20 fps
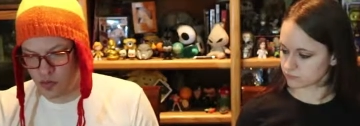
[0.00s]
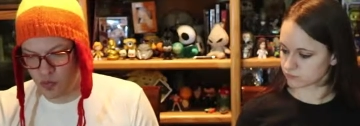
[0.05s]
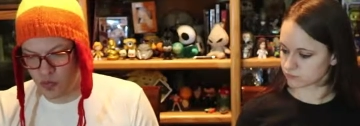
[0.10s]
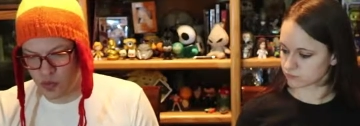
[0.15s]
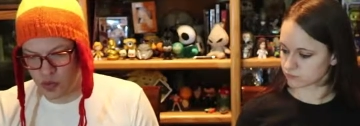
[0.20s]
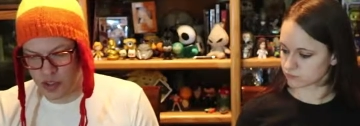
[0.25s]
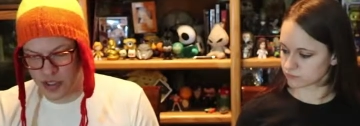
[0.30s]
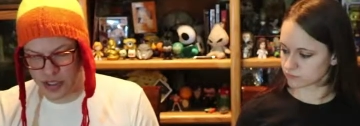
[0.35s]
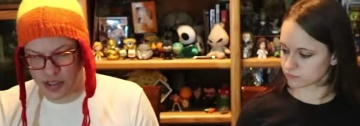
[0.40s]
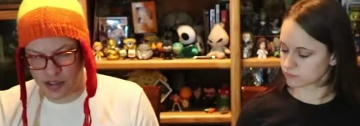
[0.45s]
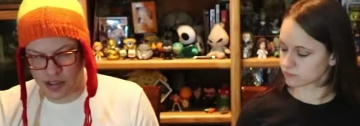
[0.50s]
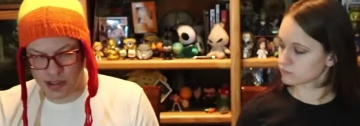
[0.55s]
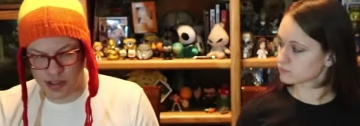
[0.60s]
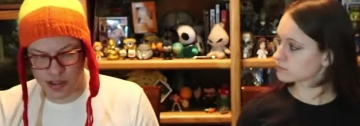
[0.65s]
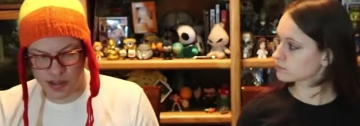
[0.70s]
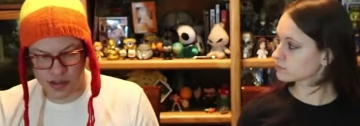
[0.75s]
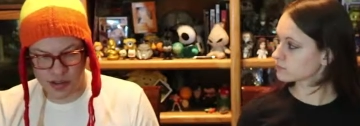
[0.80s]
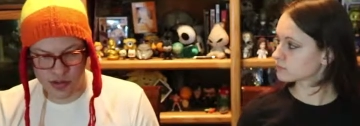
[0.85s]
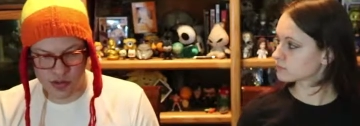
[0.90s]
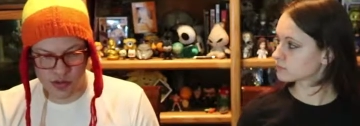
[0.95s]
Speaker 1: what
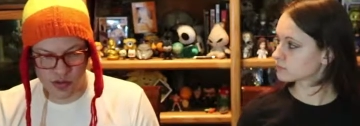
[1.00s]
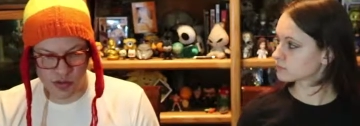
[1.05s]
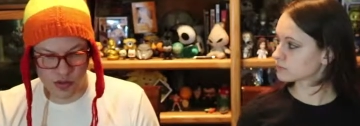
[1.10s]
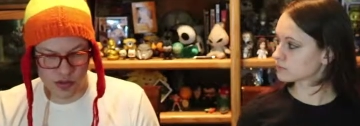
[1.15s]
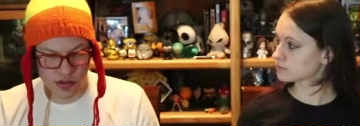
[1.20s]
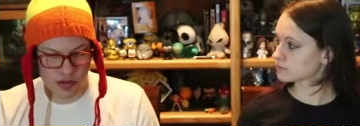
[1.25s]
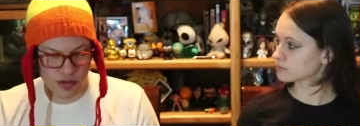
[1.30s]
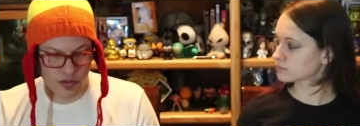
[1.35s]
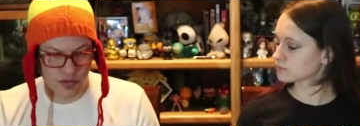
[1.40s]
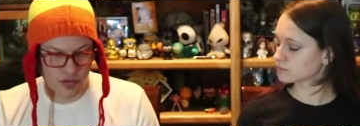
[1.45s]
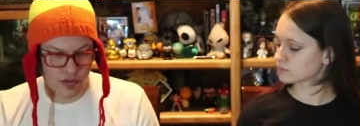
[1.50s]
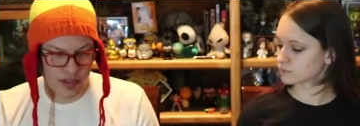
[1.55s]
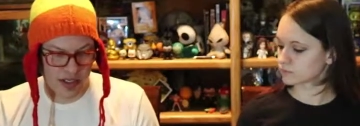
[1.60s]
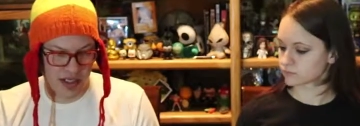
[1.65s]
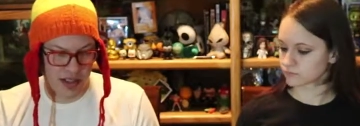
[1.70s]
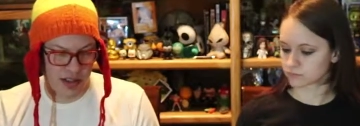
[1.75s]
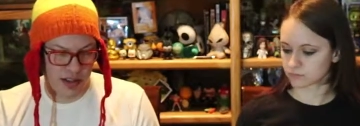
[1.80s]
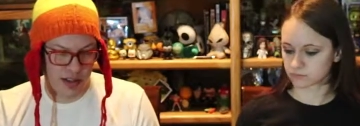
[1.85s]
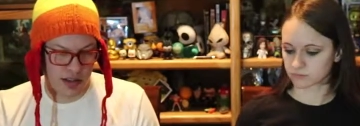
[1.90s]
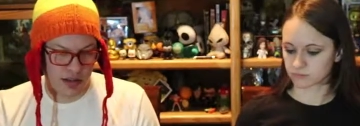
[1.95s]
is your
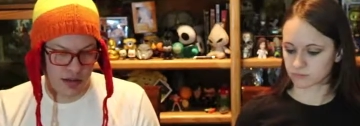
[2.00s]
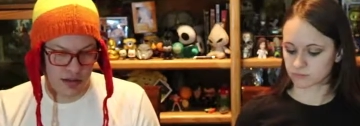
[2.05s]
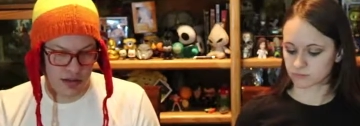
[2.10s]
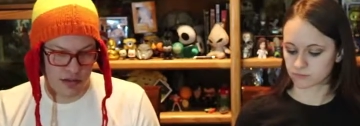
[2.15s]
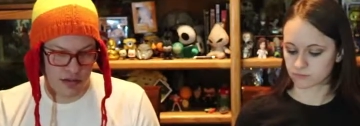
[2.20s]
rating